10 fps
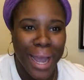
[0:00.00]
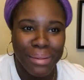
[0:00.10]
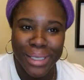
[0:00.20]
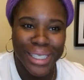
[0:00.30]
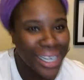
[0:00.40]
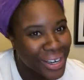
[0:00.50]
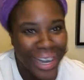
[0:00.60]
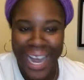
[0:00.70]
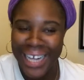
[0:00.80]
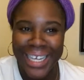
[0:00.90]
I'm still
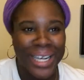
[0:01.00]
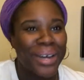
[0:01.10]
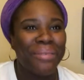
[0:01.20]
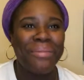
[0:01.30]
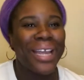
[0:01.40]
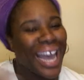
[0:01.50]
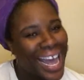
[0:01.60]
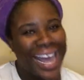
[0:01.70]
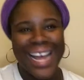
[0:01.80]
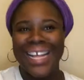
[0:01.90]
acting up.
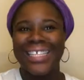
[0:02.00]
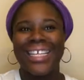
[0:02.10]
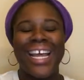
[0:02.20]
Yes.